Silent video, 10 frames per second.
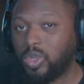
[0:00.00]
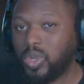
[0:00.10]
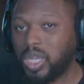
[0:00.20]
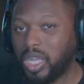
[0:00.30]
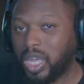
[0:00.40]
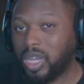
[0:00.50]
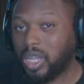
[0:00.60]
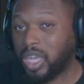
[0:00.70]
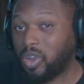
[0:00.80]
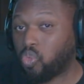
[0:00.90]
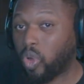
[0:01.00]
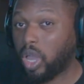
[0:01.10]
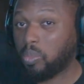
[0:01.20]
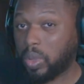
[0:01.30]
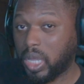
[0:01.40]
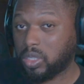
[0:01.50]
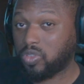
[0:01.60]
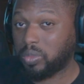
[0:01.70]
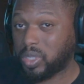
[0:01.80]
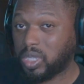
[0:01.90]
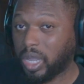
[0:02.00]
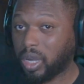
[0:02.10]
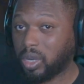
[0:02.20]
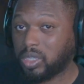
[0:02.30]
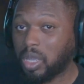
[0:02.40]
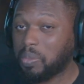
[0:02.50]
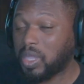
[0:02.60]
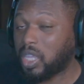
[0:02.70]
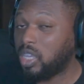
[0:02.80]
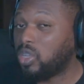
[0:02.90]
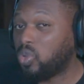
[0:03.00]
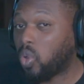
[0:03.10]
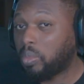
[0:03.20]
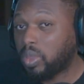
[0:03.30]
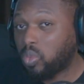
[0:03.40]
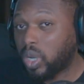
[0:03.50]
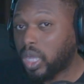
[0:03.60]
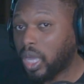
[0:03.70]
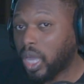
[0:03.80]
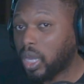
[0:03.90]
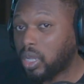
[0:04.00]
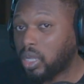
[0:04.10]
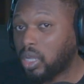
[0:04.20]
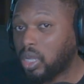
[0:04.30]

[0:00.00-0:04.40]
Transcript: you can get a ground bounce from Sair, something that you normally wouldn't get,